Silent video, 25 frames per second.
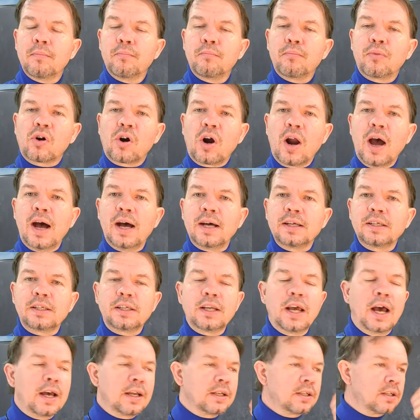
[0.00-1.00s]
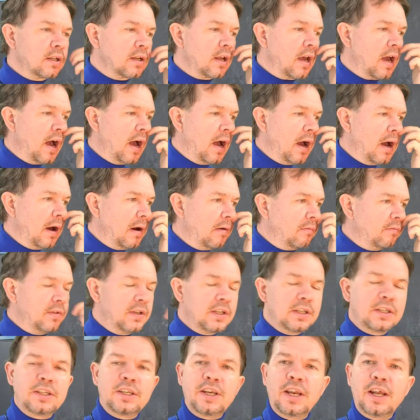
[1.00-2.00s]
process of
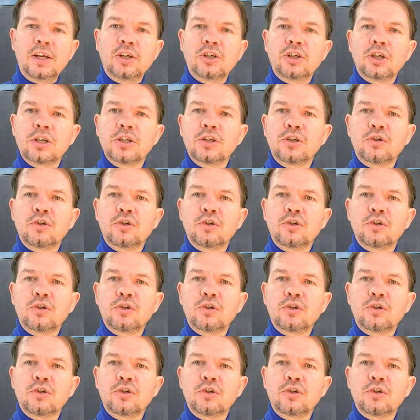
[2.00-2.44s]
distinctions